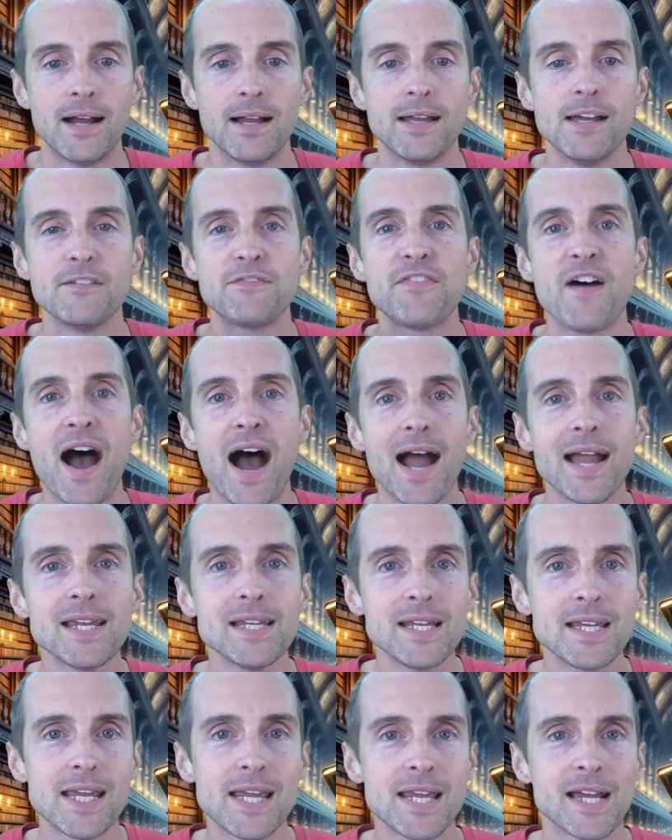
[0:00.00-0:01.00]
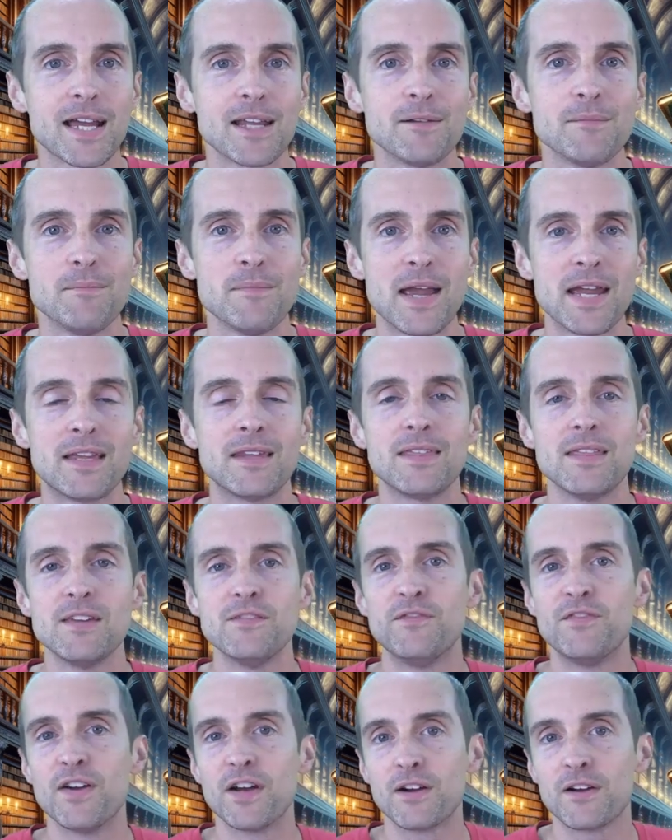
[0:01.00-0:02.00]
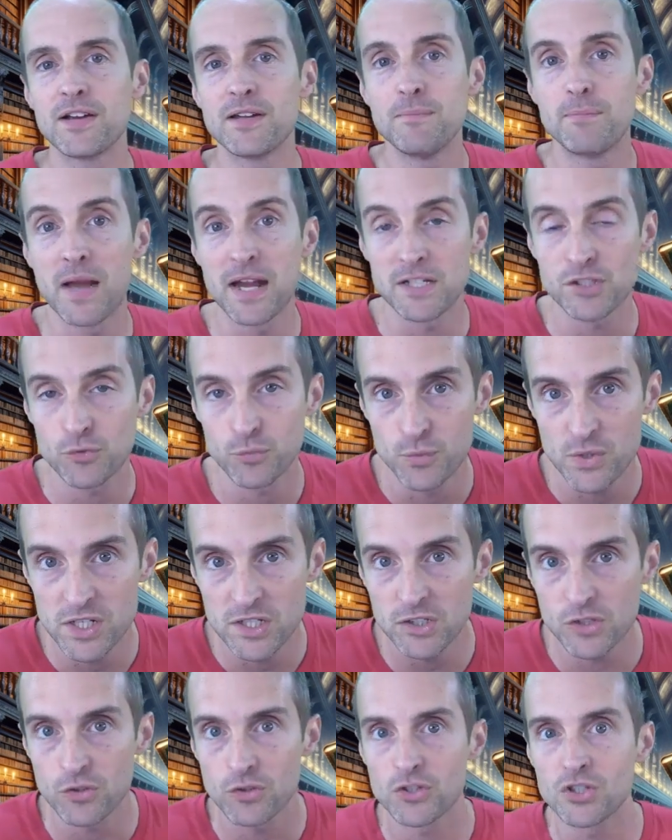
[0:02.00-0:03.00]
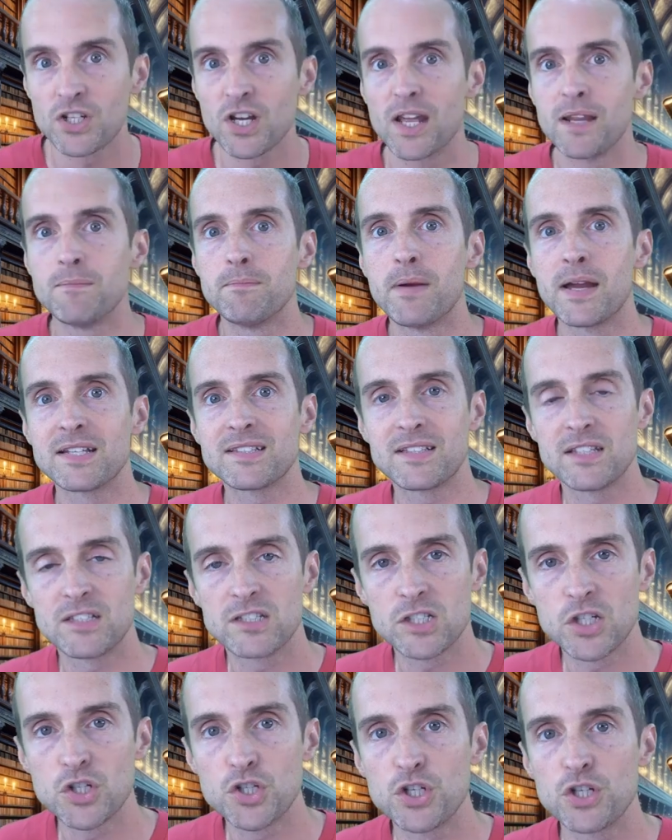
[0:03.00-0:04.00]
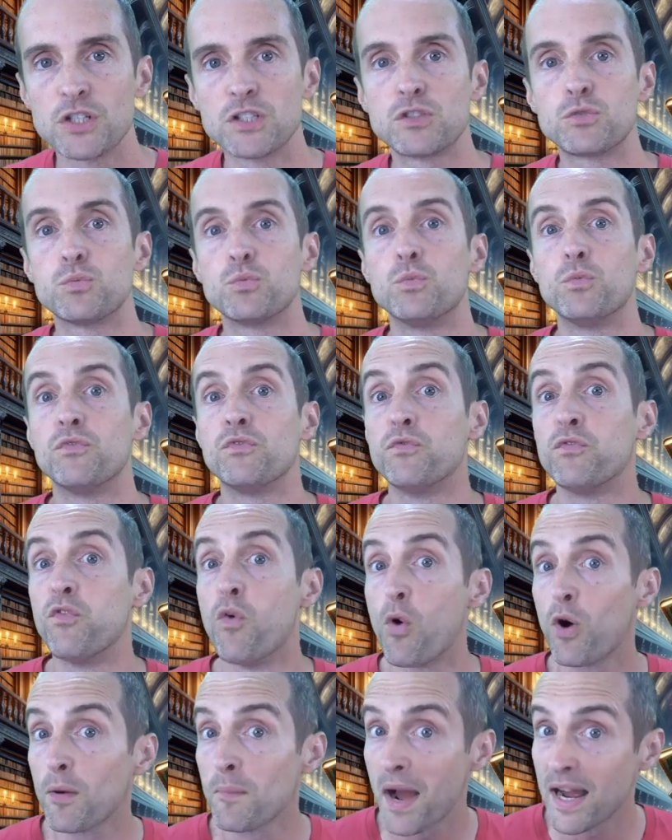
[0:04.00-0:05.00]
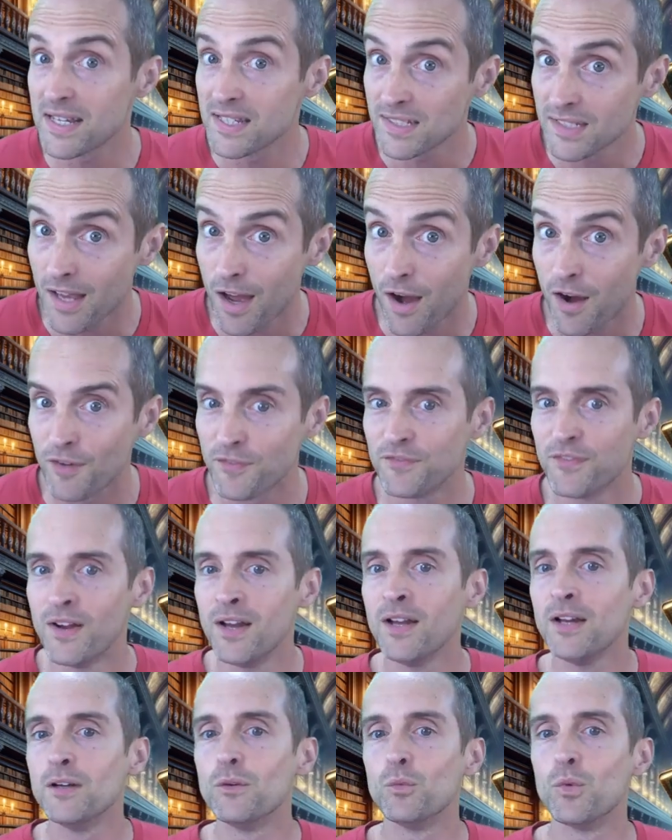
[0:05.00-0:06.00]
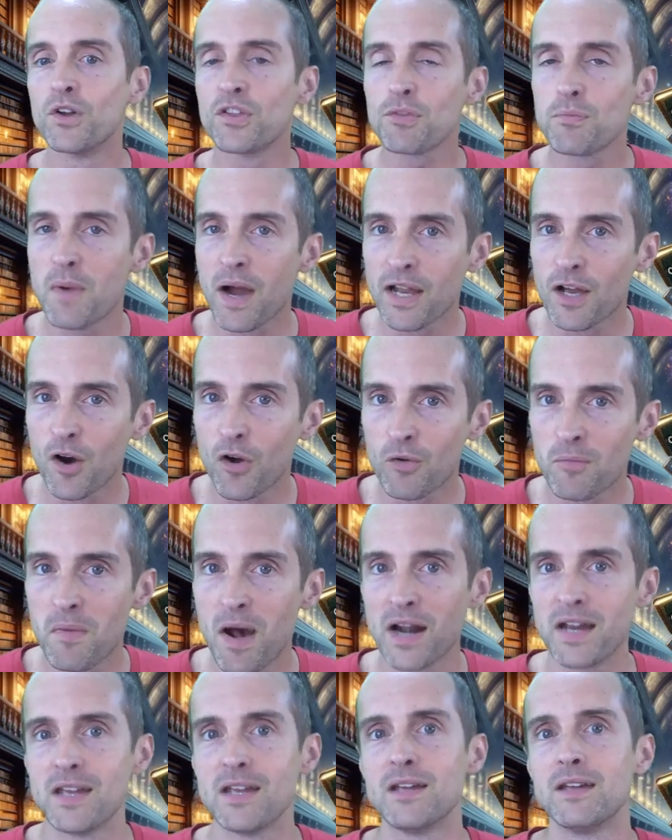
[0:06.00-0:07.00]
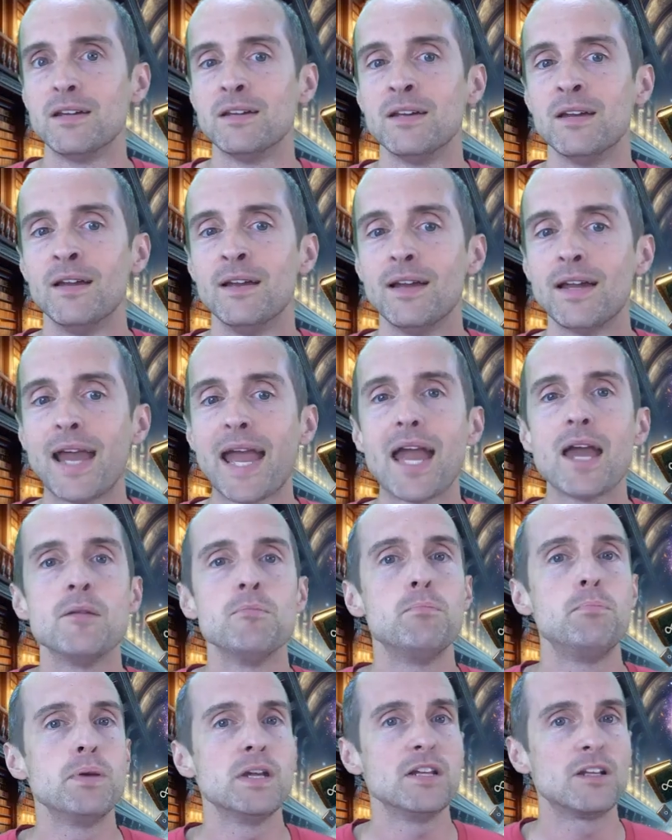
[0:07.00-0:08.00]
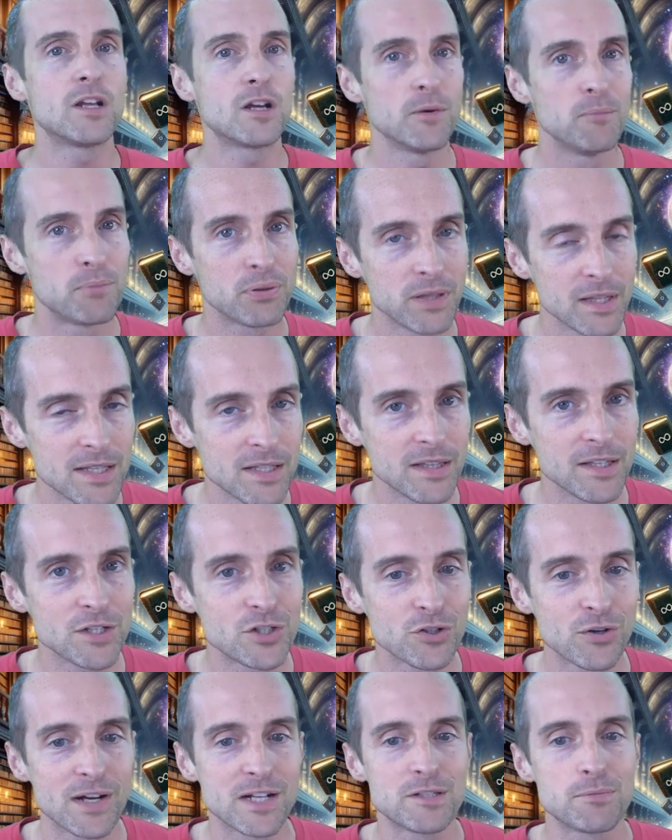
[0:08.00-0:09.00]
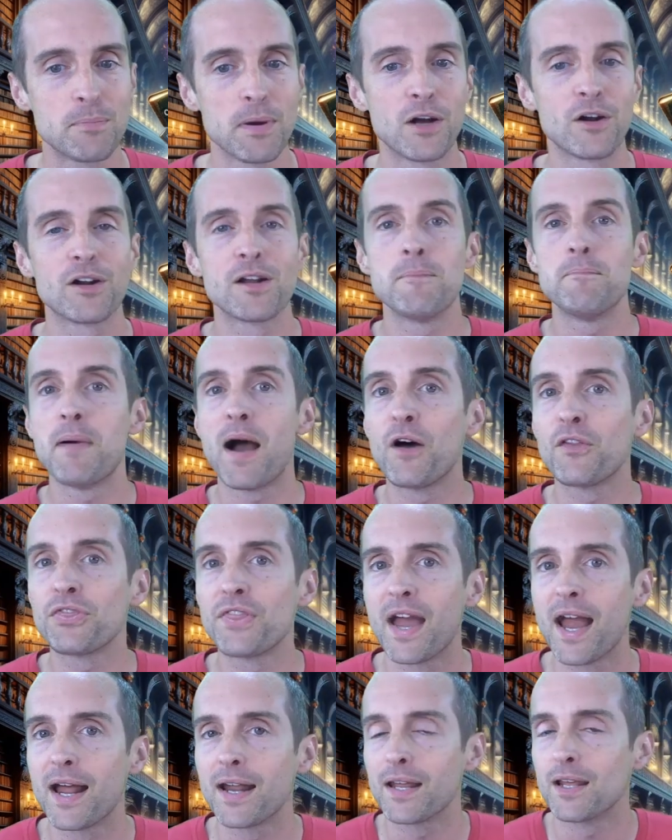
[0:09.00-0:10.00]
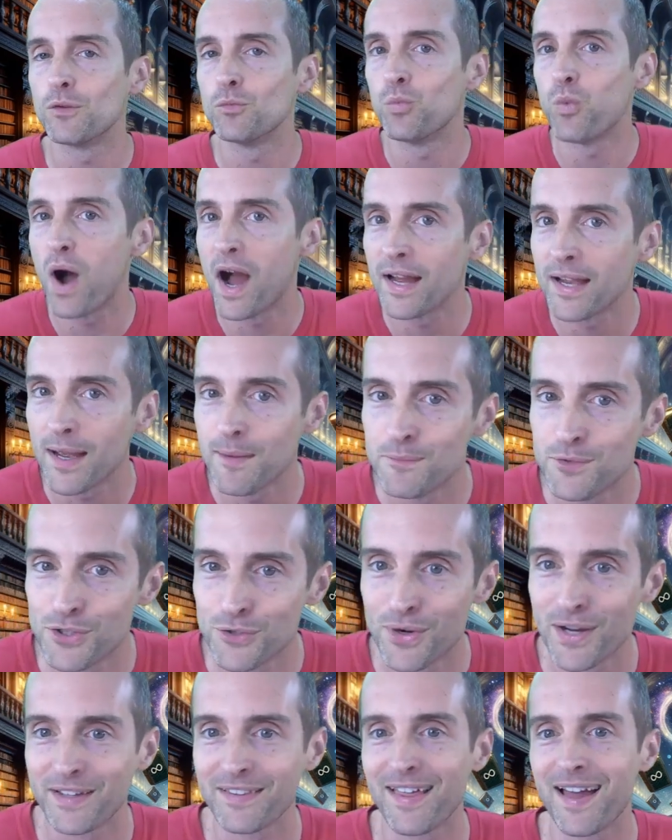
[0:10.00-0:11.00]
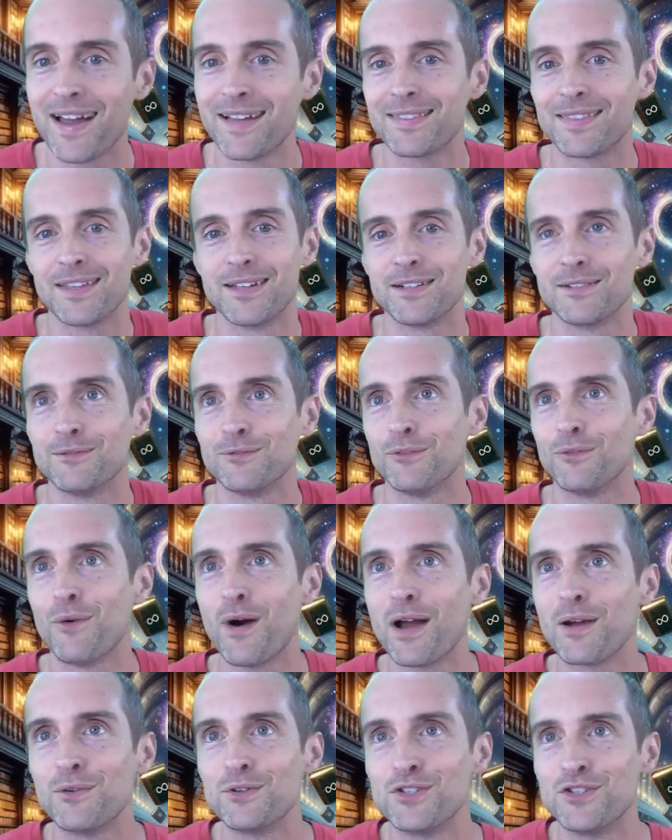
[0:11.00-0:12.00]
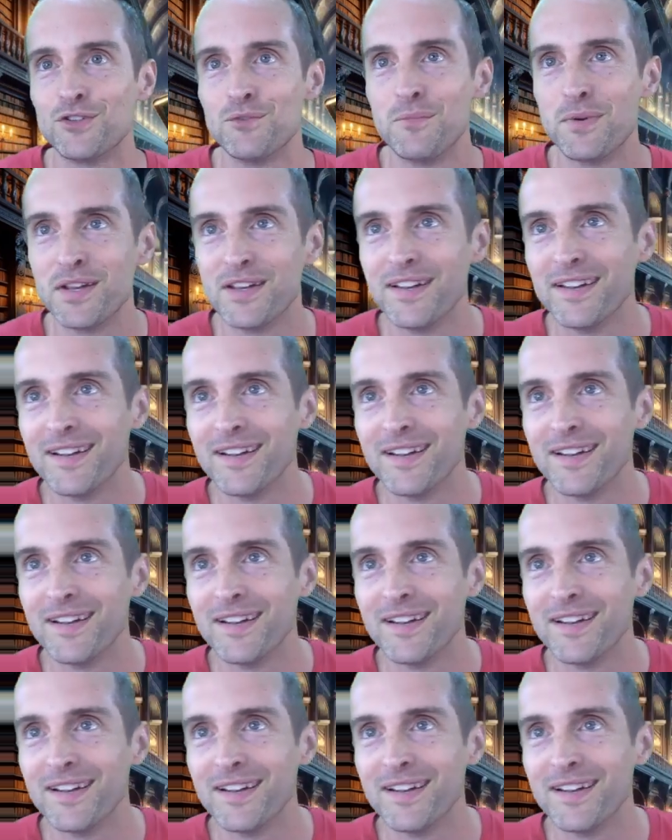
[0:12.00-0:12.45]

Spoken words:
if I can't make the very best research and best decisions for myself with my own money and be completely transparent about that and why I'm doing that, then why would you be